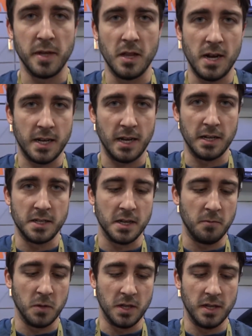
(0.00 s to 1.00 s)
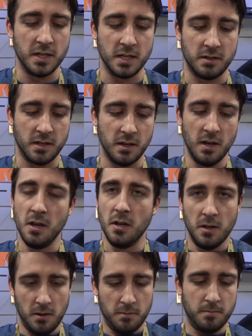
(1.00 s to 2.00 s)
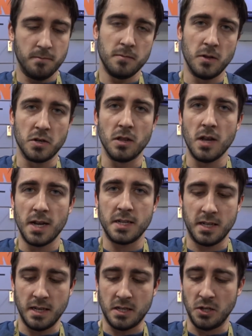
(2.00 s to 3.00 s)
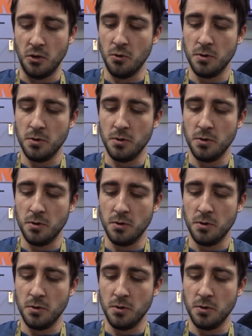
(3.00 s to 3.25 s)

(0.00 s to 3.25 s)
locking and stuff with these, there's a lot to get to